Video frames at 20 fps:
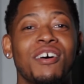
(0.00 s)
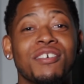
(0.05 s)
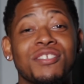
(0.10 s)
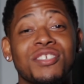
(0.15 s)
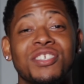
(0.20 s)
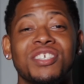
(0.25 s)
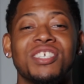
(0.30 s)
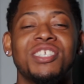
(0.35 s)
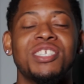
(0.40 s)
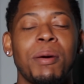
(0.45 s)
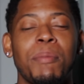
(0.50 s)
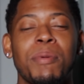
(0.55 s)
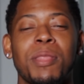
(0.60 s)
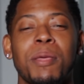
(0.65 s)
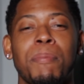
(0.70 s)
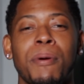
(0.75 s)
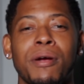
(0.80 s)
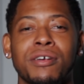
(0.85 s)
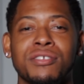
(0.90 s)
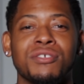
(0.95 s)
Those are just some of the
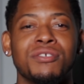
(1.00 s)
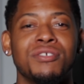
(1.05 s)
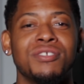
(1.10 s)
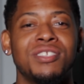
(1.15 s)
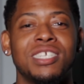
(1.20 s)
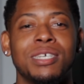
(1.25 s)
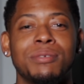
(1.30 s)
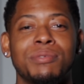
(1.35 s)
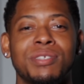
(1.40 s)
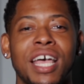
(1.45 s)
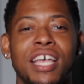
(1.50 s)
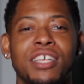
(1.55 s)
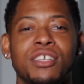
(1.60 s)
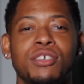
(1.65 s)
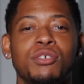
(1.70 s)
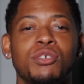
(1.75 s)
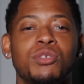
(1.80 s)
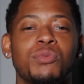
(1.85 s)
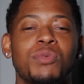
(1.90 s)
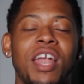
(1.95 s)
personal tips I
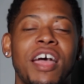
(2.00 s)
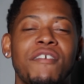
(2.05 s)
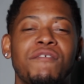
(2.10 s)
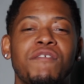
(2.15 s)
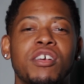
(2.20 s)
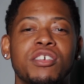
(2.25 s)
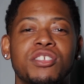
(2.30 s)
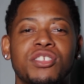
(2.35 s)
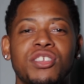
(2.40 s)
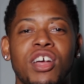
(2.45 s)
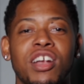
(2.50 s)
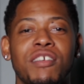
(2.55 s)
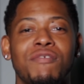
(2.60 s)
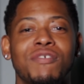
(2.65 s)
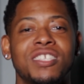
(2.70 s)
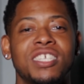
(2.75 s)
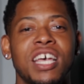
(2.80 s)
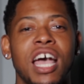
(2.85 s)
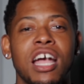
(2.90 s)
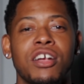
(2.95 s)
used when I first started
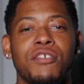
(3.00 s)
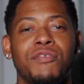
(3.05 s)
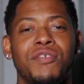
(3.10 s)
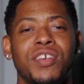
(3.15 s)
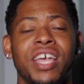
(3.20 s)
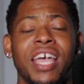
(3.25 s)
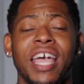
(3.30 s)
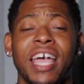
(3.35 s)
photography,